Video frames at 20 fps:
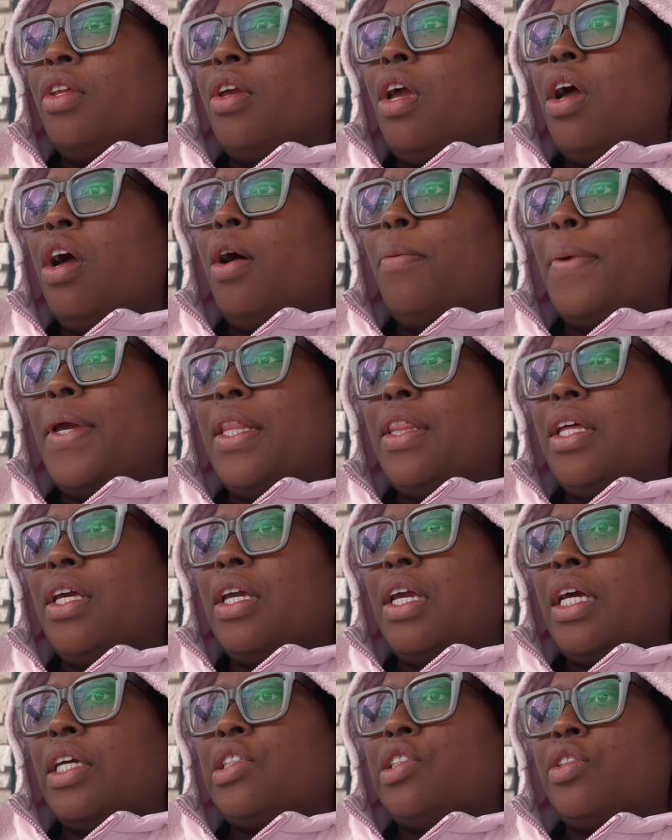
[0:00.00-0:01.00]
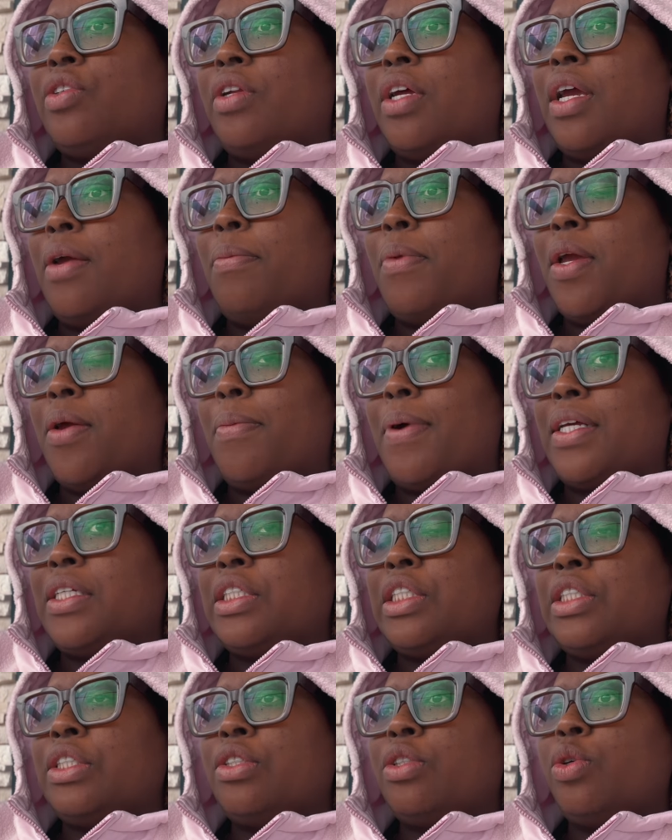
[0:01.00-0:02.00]
um and then yesterday me and my
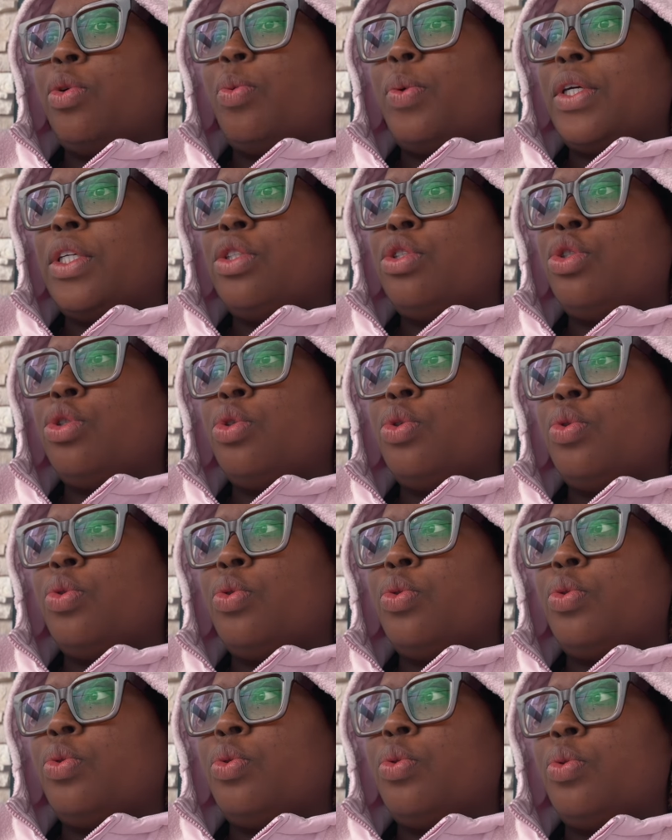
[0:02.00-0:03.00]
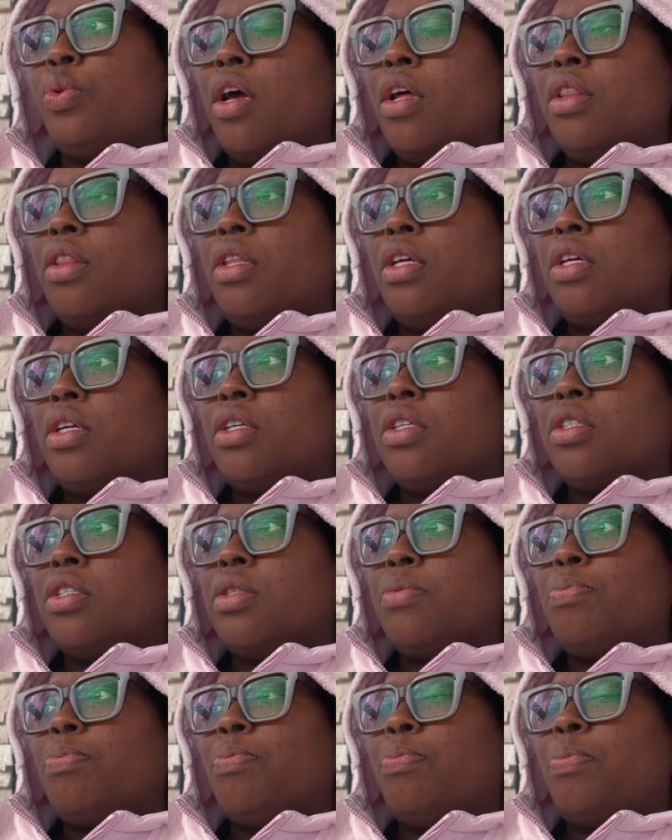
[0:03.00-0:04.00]
sister went to
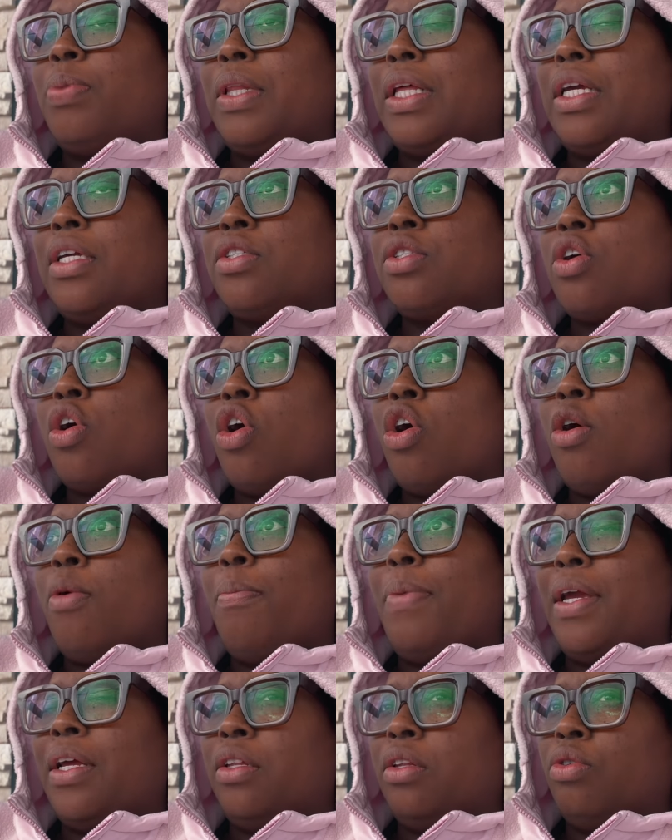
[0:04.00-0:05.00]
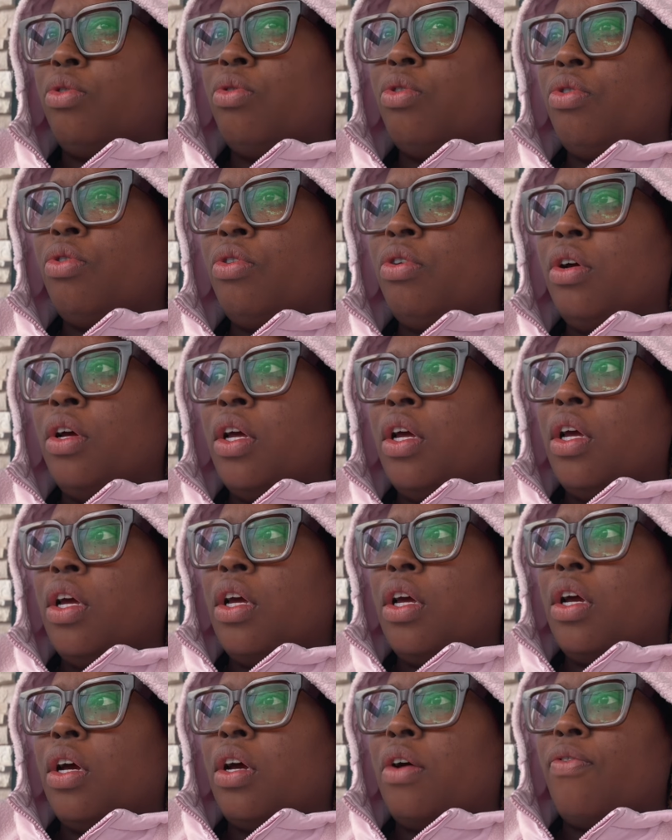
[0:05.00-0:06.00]
this place called bay local
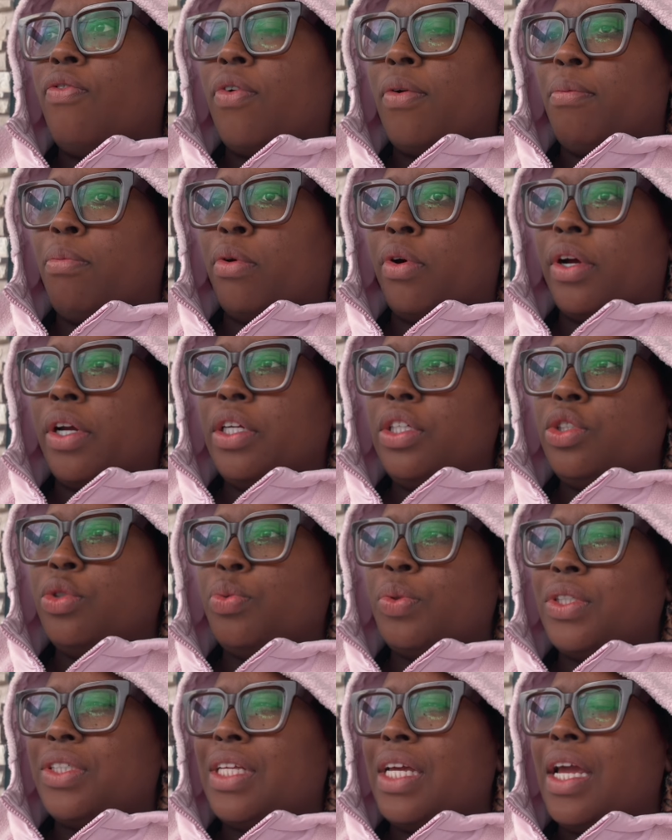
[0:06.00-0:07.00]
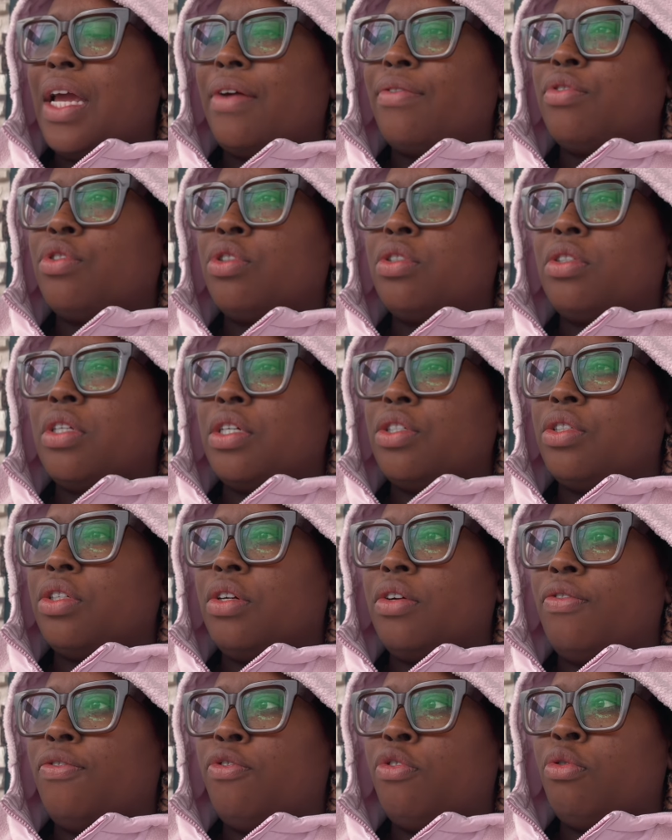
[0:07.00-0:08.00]
um, for brunch, which they have such
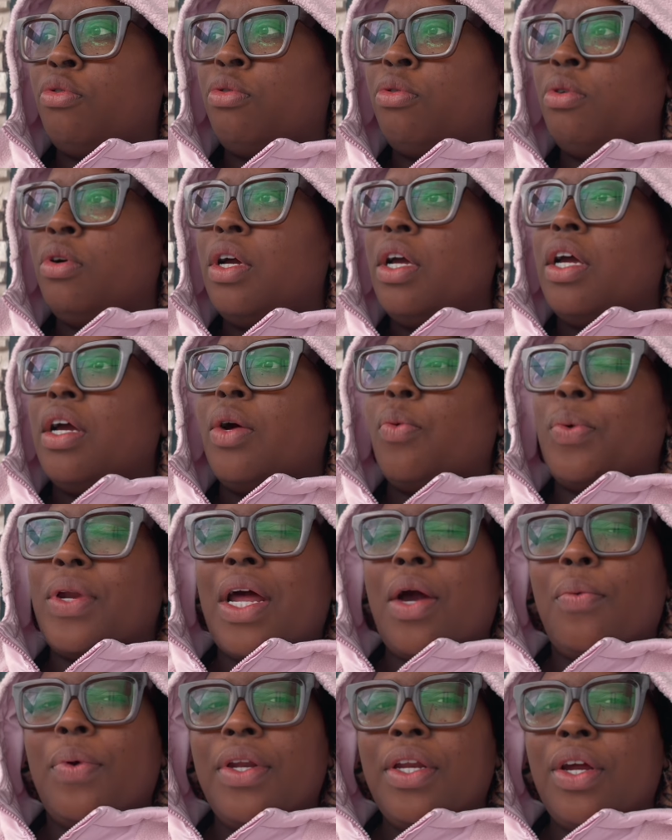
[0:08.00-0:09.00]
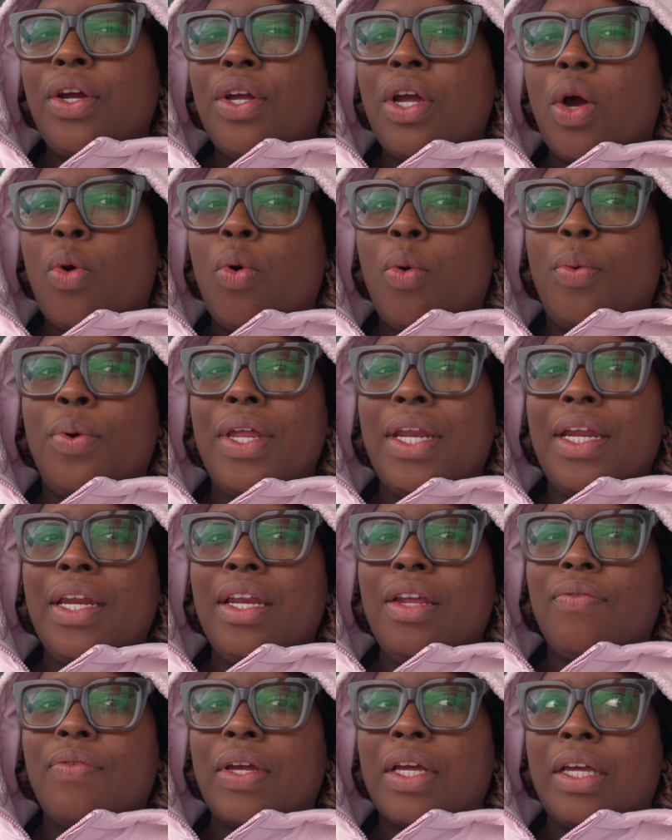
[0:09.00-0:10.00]
good food. When I went there, y'all, well, we
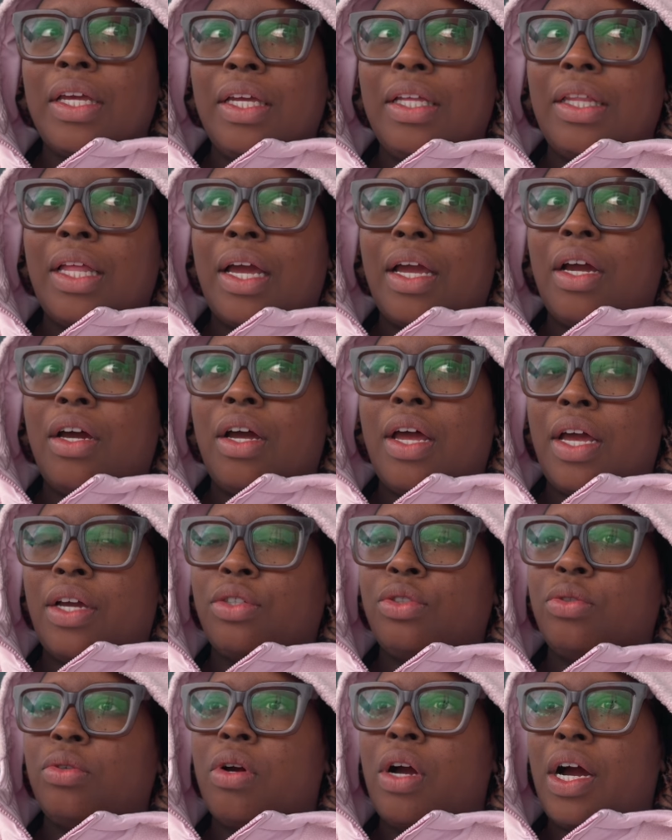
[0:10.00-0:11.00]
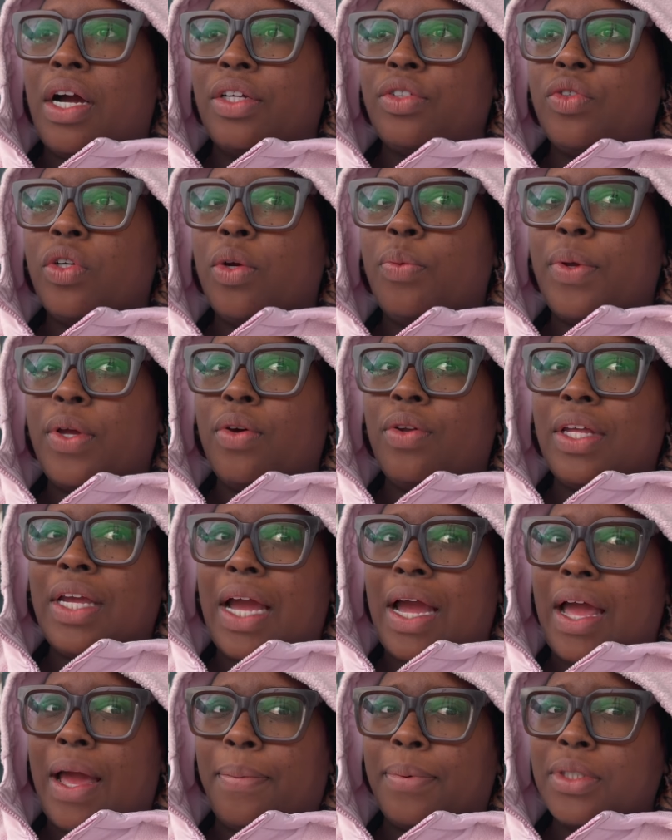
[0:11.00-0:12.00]
didn't even eat like an actual entree. We only
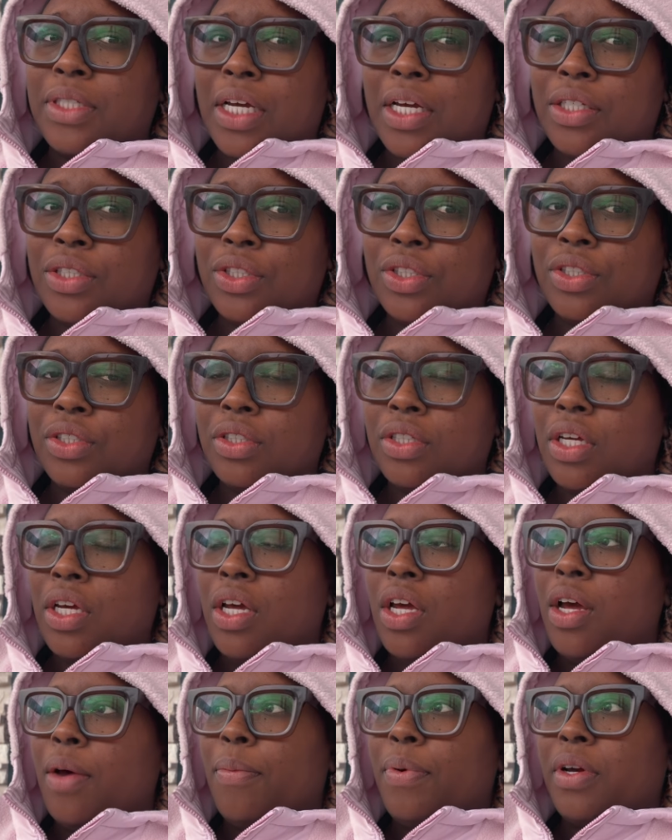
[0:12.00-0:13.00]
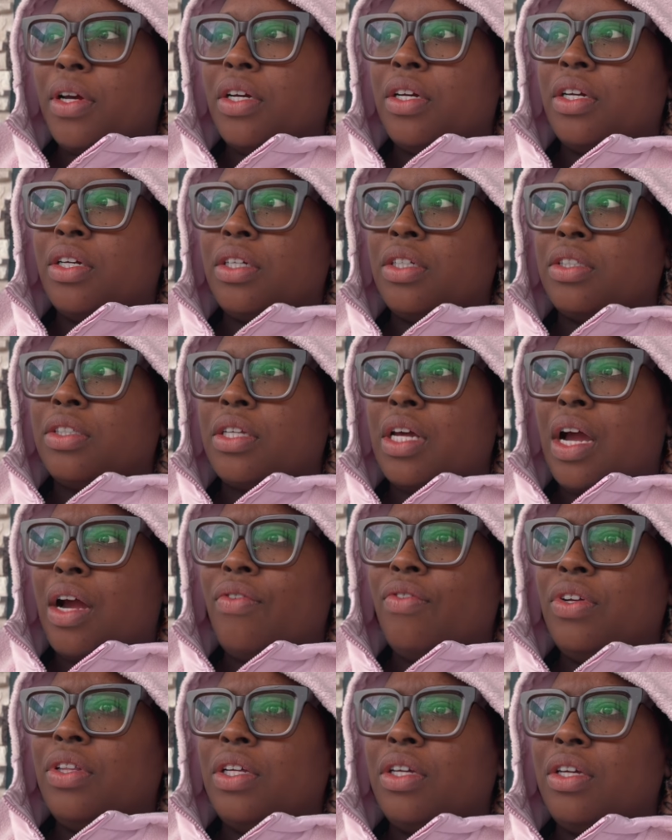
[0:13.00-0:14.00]
got appetizers because I
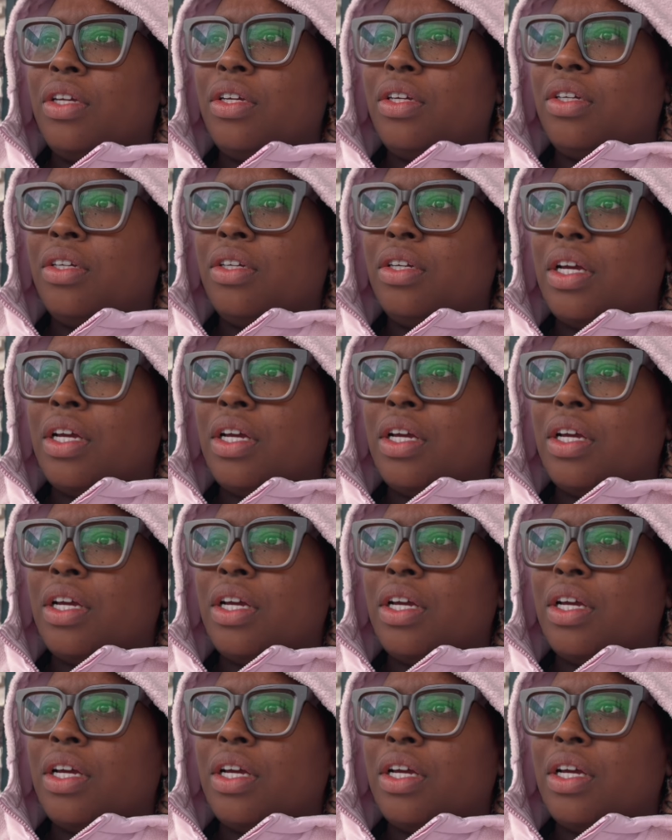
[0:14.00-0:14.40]
really,